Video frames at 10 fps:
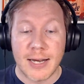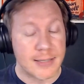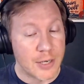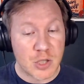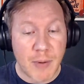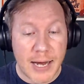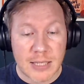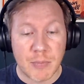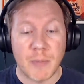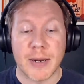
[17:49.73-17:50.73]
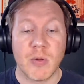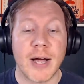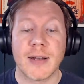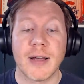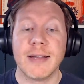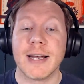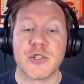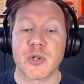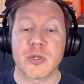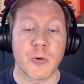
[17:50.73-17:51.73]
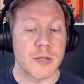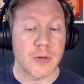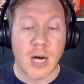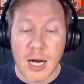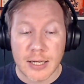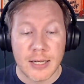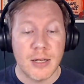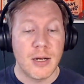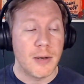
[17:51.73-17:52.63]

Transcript: It's not just basketball. BetOnline.net is your source for hockey,